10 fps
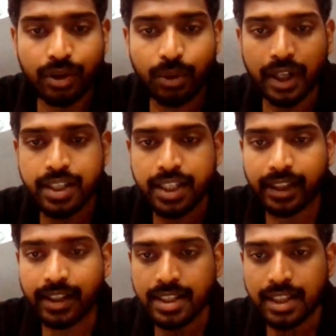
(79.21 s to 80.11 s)
To
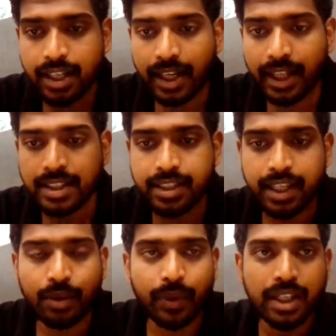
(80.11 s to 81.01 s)
understand this, let's
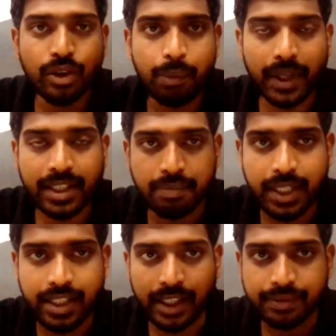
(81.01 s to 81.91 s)
take one complex
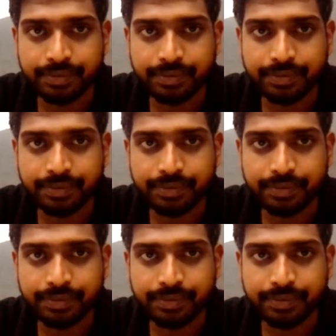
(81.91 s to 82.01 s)
number z.